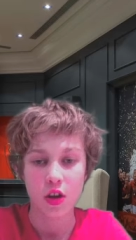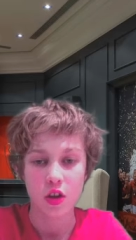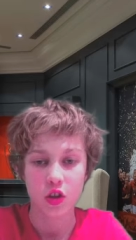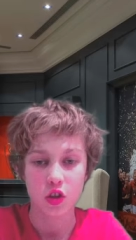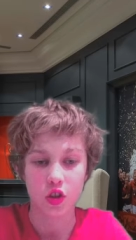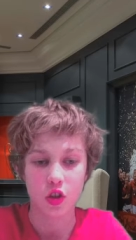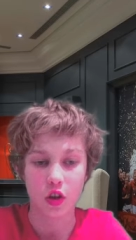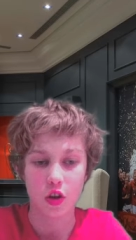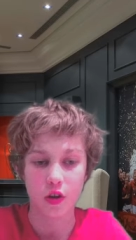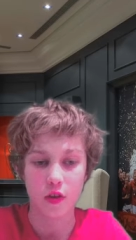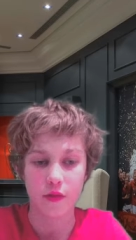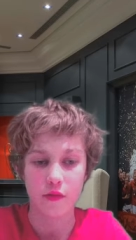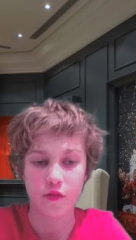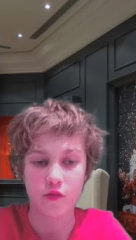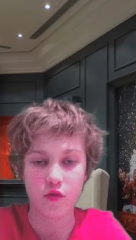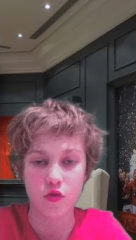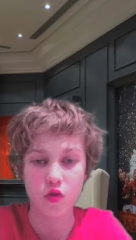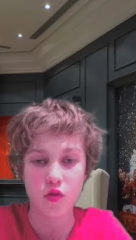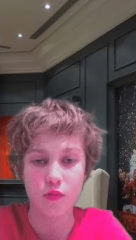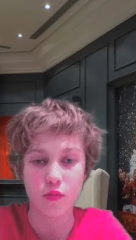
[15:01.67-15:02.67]
So
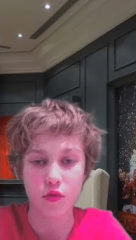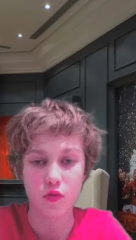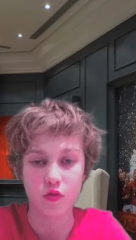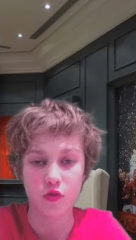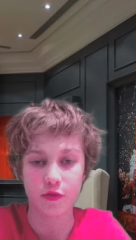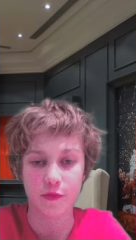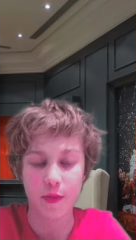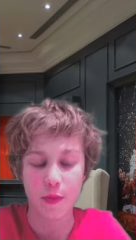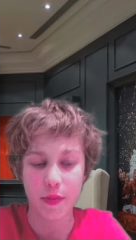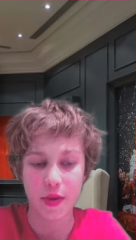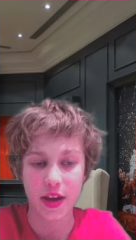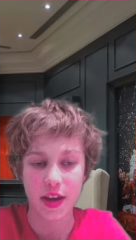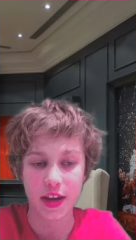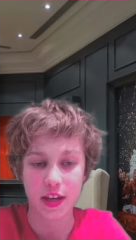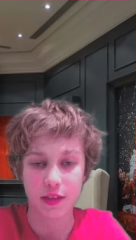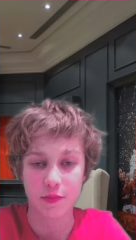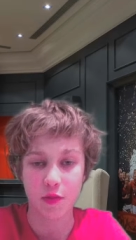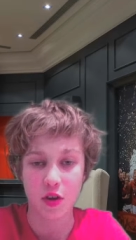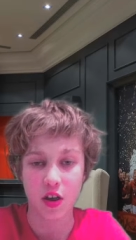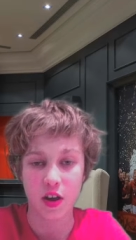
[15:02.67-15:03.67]
through balls for me
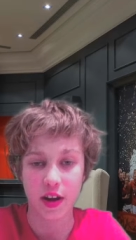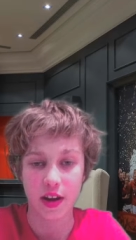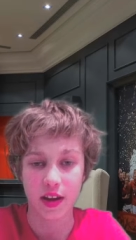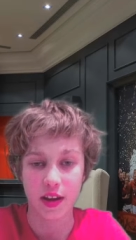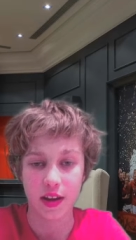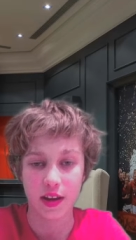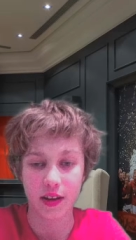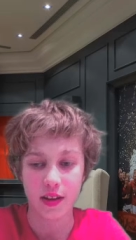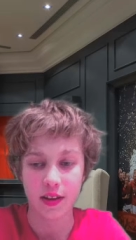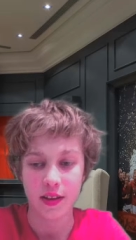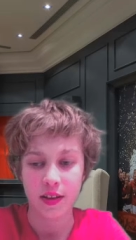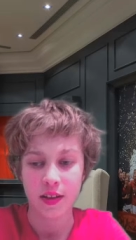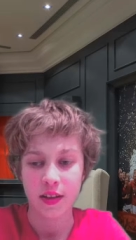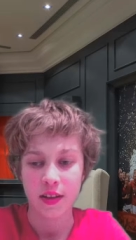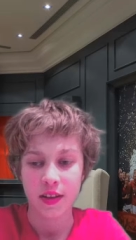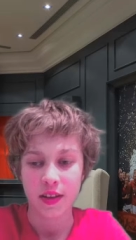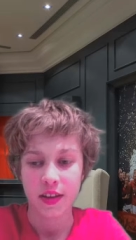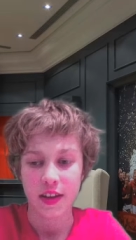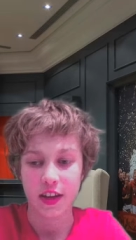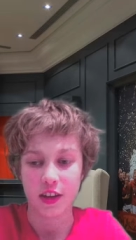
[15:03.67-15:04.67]
is my
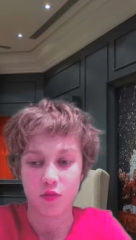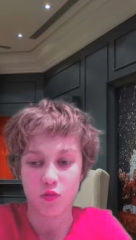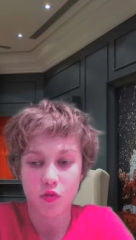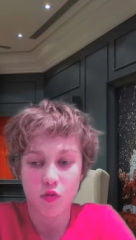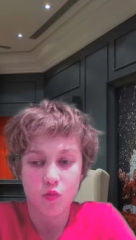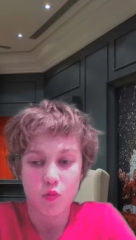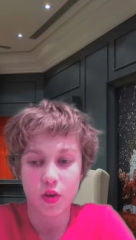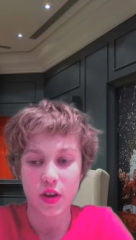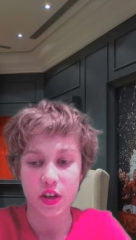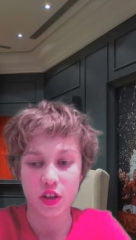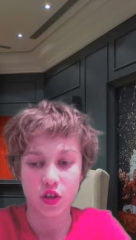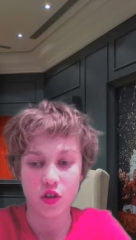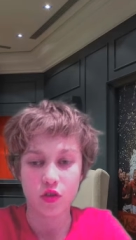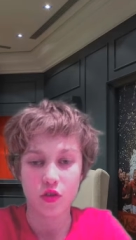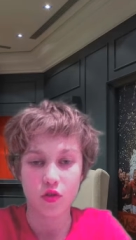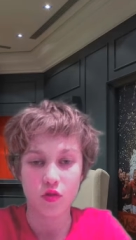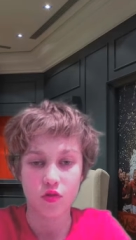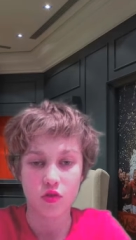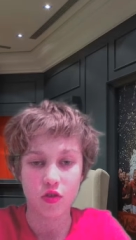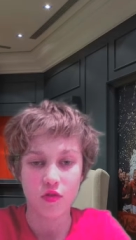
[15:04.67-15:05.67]
is what we should
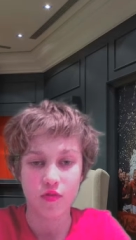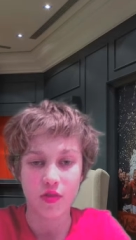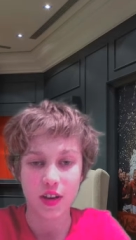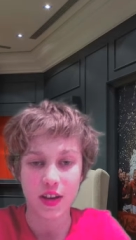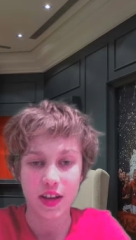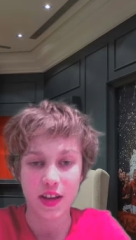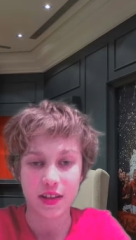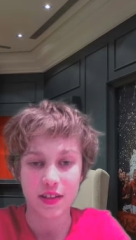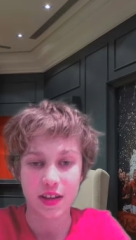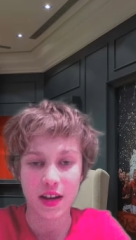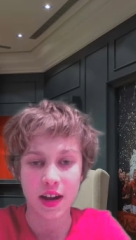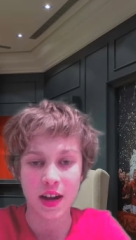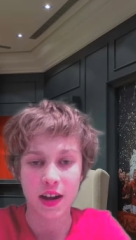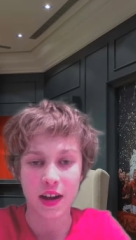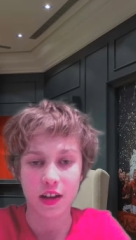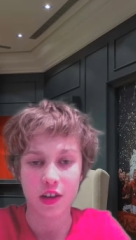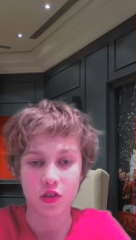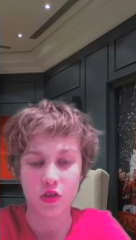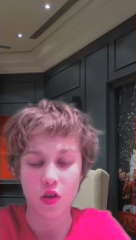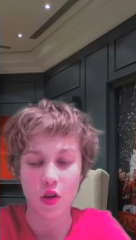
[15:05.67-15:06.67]
do to really
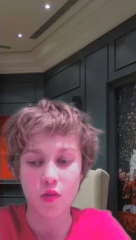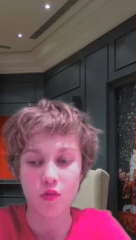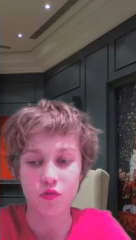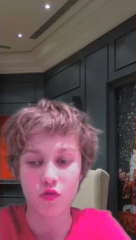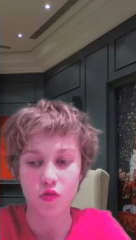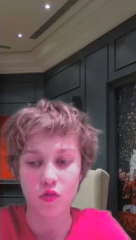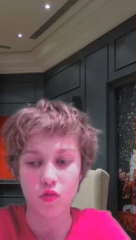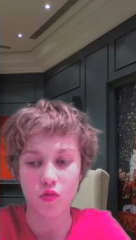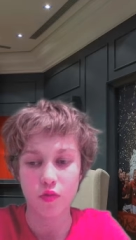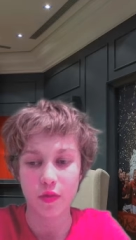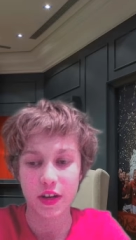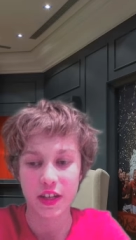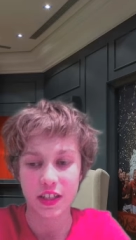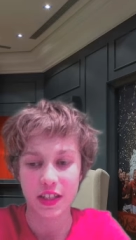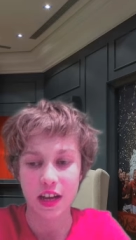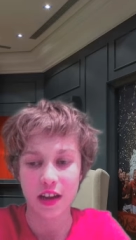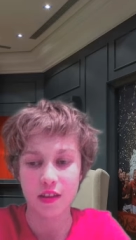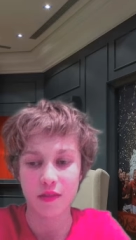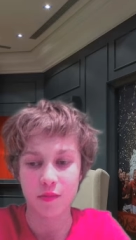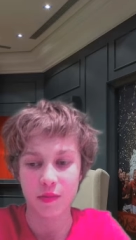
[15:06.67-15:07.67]
attack. Don't always
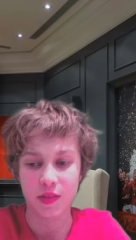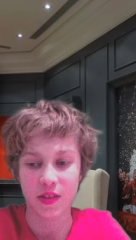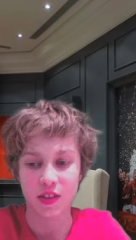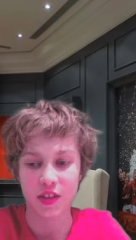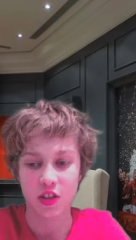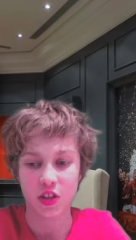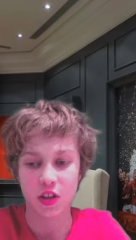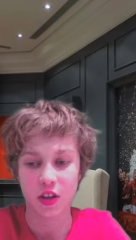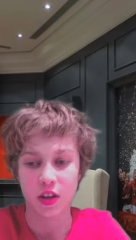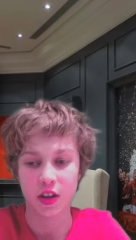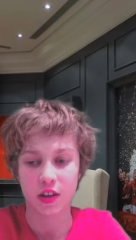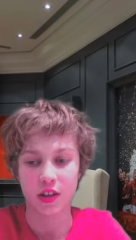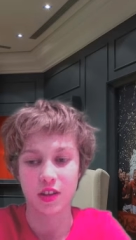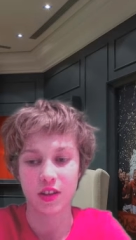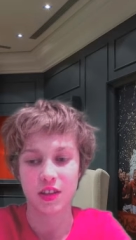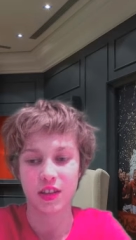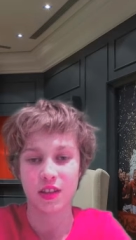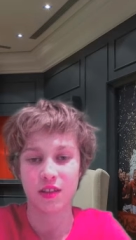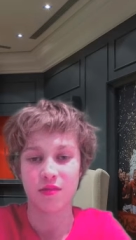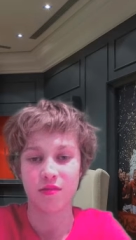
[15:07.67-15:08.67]
get them to the side
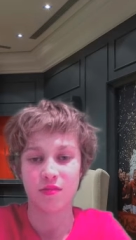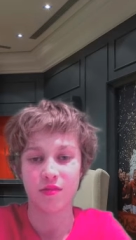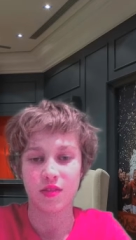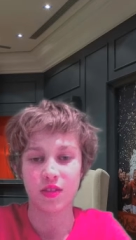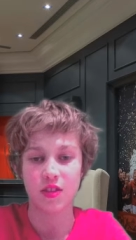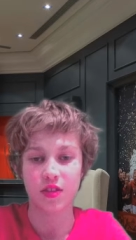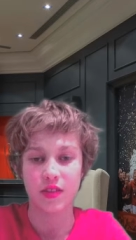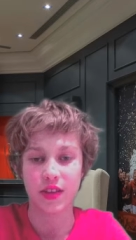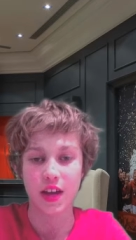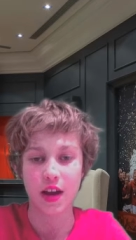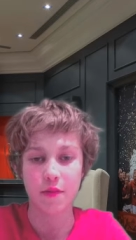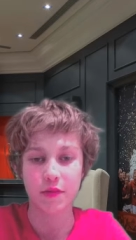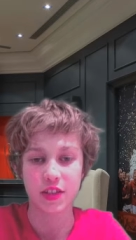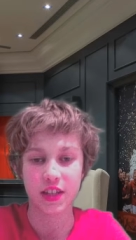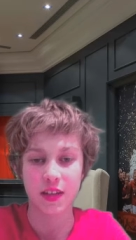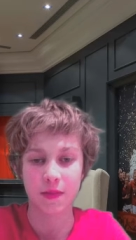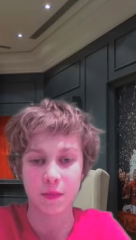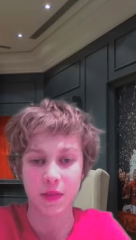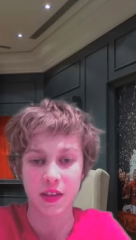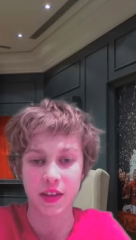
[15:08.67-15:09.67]
because then the, the, other
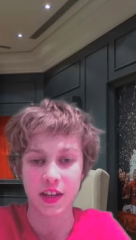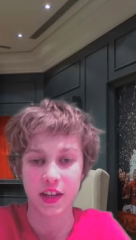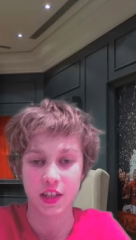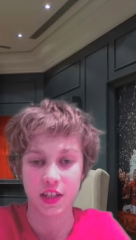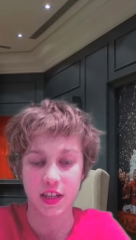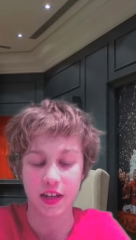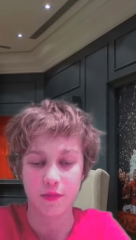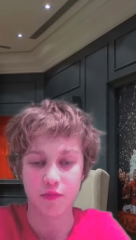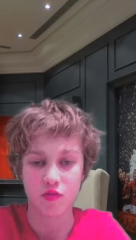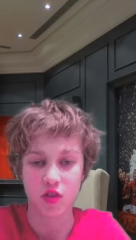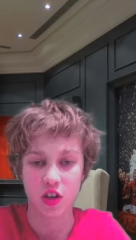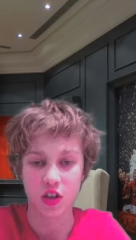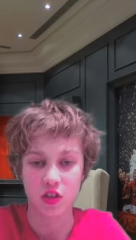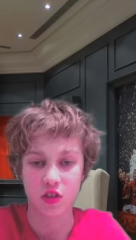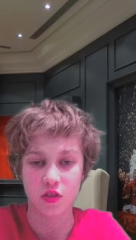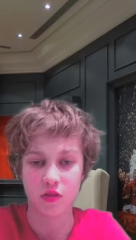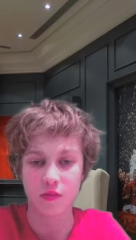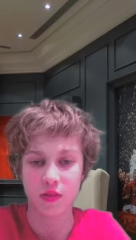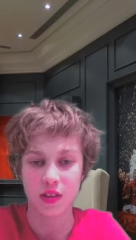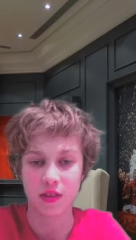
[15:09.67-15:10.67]
team can easily press
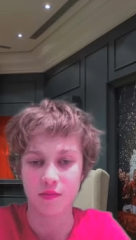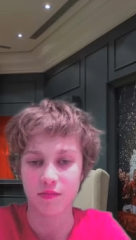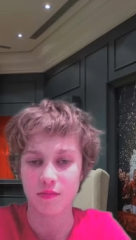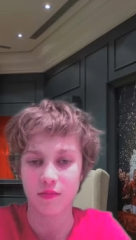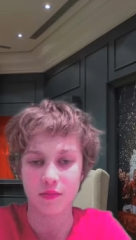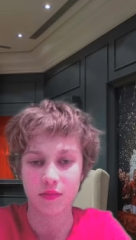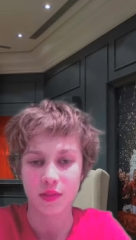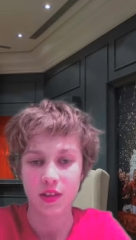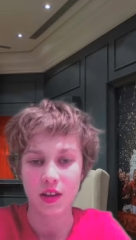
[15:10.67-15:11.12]
them and